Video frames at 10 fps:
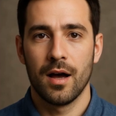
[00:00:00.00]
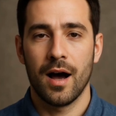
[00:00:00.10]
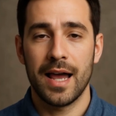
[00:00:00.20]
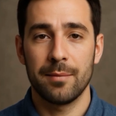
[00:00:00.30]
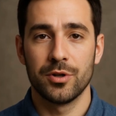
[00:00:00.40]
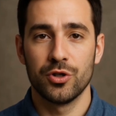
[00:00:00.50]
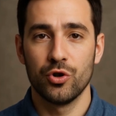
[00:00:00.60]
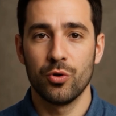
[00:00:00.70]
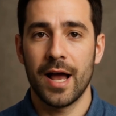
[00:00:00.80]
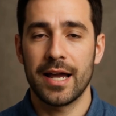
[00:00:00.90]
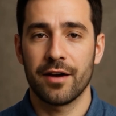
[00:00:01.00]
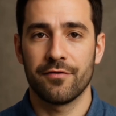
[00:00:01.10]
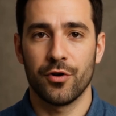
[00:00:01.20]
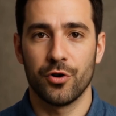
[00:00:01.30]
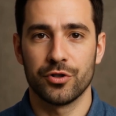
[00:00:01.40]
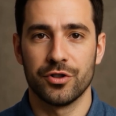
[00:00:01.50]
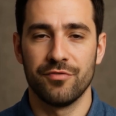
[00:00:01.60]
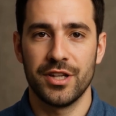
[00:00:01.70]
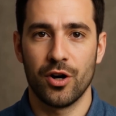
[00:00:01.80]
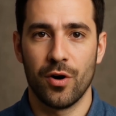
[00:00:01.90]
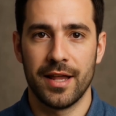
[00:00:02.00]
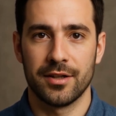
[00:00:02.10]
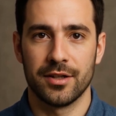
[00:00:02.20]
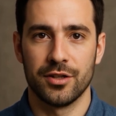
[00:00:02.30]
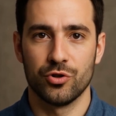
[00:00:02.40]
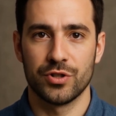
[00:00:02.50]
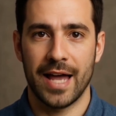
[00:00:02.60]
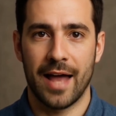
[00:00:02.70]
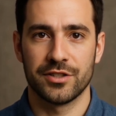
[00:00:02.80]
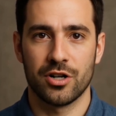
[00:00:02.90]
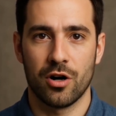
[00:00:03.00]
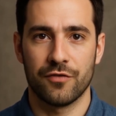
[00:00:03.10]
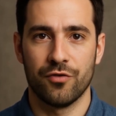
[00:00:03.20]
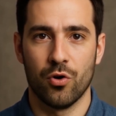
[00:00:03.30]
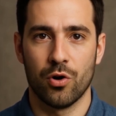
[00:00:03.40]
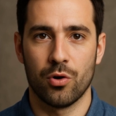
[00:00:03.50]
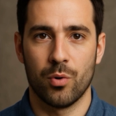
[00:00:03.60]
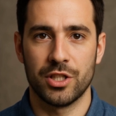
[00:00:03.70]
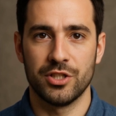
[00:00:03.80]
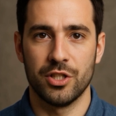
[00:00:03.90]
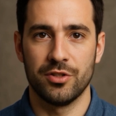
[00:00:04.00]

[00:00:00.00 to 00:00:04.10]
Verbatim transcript: I am the new AI photo to video editor using Avatar 4. What do you